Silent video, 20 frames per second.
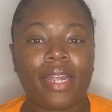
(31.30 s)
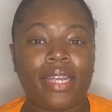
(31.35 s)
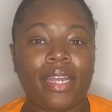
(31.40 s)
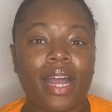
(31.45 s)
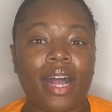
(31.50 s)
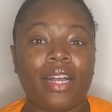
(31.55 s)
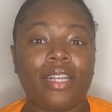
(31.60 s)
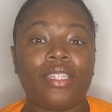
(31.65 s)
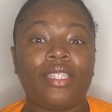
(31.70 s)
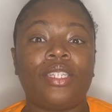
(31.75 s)

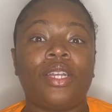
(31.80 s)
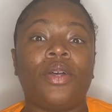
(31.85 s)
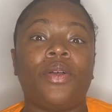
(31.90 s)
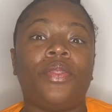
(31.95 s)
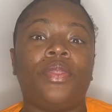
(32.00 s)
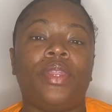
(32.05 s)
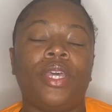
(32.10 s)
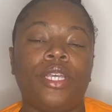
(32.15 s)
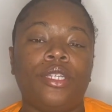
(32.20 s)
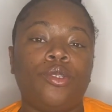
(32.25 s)
y'all, so
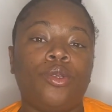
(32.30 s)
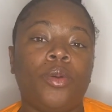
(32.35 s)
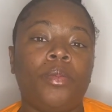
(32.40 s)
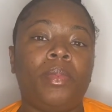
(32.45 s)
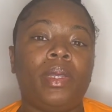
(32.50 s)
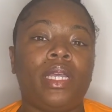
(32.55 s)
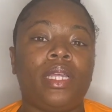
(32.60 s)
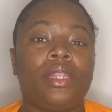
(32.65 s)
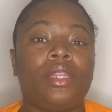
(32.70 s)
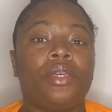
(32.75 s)
this will
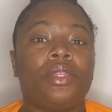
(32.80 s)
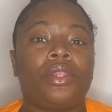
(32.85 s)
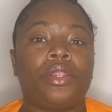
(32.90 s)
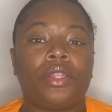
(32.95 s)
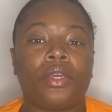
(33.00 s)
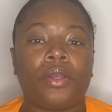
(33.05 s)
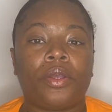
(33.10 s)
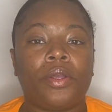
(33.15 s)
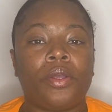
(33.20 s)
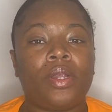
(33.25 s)
be the
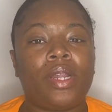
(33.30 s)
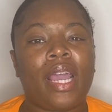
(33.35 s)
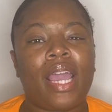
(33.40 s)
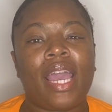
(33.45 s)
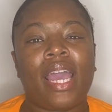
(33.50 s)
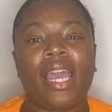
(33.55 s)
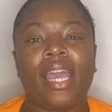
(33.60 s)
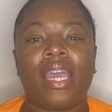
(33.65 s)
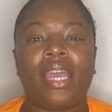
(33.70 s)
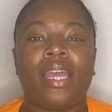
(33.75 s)
third
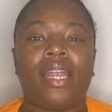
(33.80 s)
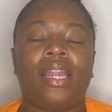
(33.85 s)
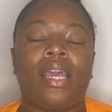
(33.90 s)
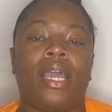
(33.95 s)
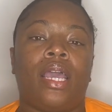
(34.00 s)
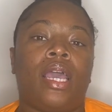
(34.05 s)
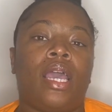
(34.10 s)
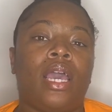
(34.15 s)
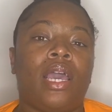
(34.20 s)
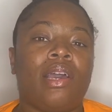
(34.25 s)
and
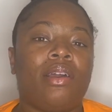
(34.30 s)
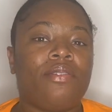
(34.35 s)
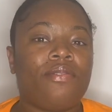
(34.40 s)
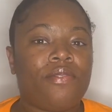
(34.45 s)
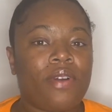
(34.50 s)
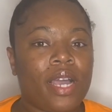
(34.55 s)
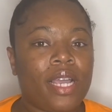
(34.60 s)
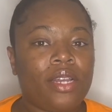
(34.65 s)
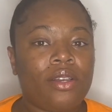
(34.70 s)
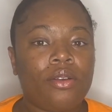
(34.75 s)

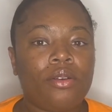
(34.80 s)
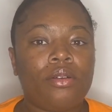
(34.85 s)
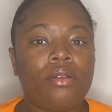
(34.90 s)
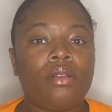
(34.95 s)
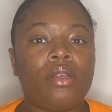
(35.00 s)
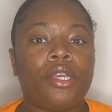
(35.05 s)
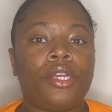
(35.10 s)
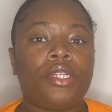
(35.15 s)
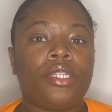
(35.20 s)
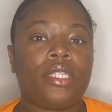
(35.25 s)
final
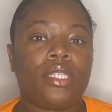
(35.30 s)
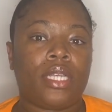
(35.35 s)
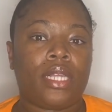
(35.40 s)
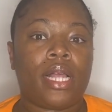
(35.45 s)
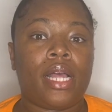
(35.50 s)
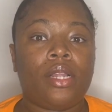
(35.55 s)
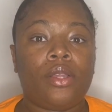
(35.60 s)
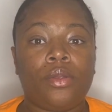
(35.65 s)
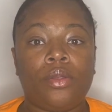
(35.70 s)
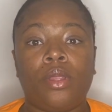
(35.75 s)
until
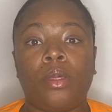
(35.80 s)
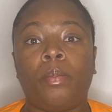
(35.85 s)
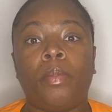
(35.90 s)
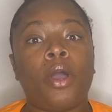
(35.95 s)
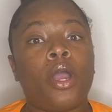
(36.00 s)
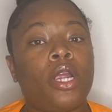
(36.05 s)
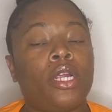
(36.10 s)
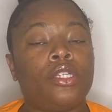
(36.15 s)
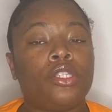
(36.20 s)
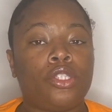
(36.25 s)
I do the
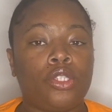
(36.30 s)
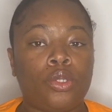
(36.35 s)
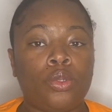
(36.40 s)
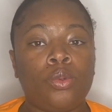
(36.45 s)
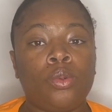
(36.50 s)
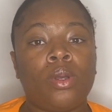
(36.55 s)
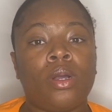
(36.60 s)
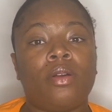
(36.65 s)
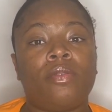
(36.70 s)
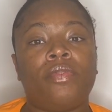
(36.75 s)
part
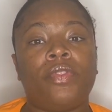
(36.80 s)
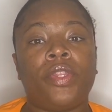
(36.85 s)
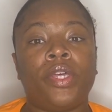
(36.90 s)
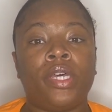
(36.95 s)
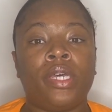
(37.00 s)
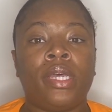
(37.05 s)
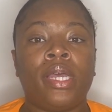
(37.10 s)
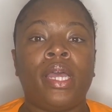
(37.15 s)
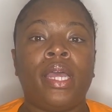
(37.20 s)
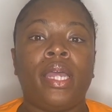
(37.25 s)
2 of the